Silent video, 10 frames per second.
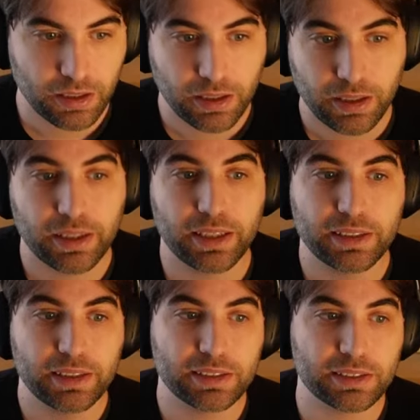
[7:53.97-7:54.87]
In
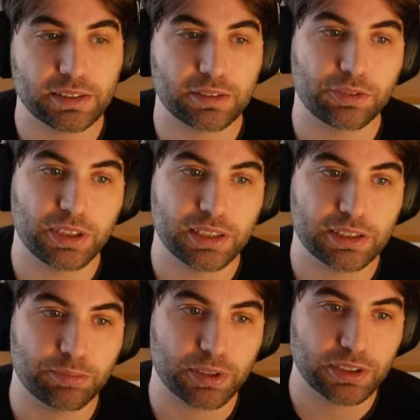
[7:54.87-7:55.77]
this release in
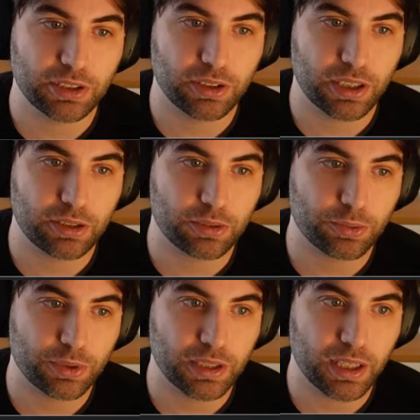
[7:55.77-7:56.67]
particular,
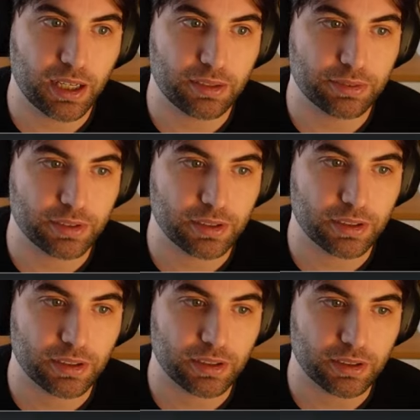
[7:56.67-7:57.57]
we have
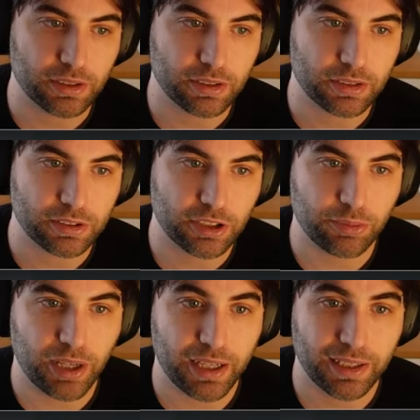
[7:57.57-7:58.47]
some
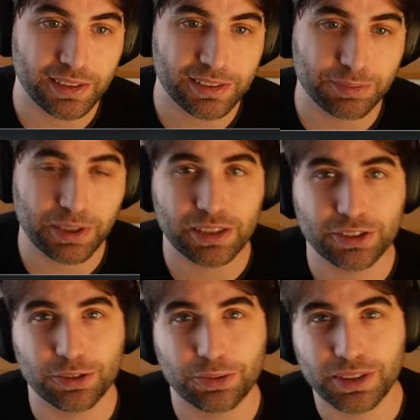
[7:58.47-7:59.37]
highlights, but as
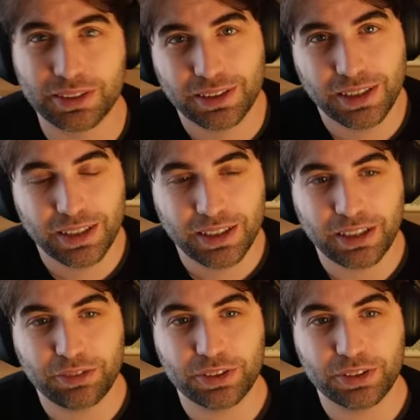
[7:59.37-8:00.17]
always, if it's